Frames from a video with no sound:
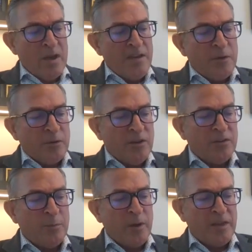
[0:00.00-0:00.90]
if you
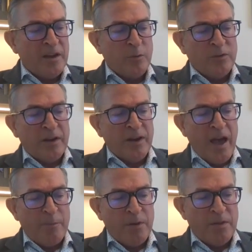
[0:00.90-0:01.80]
anticipate that's what's going to
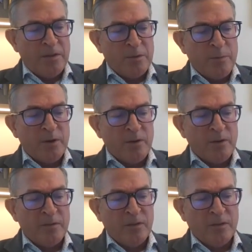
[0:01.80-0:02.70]
happen, then you're better
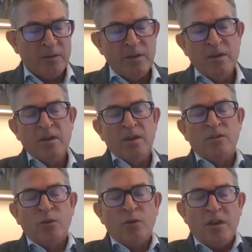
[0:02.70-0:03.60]
off to
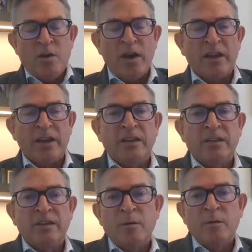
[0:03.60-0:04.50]
ensure that you allocate
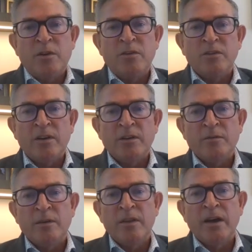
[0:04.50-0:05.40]
time in your agenda
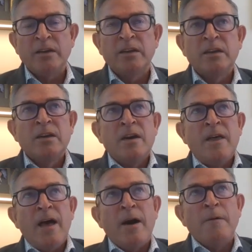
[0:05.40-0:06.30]
for
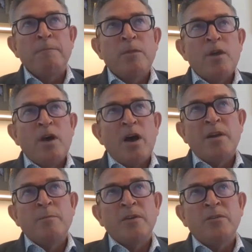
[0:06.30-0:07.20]
that. I might
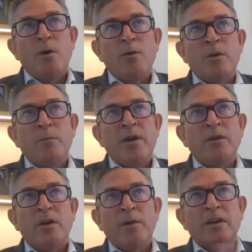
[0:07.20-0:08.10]
have misspoke a bit,
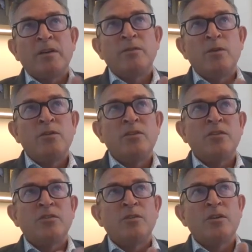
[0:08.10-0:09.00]
or I might have confused the
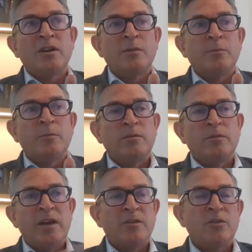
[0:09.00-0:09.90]
issue talking about
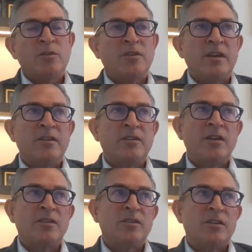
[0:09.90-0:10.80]
financials in the
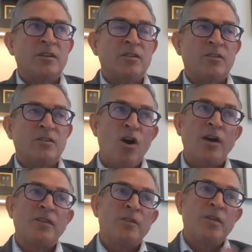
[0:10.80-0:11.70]
consent agenda, because they're
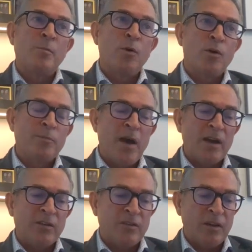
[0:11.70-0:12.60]
not. They're in the board
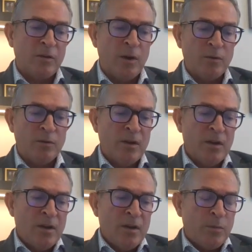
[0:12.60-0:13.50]
package that go.
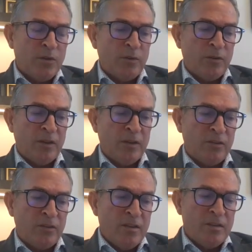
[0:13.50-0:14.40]
But certain
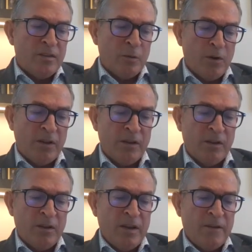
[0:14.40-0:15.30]
things that are working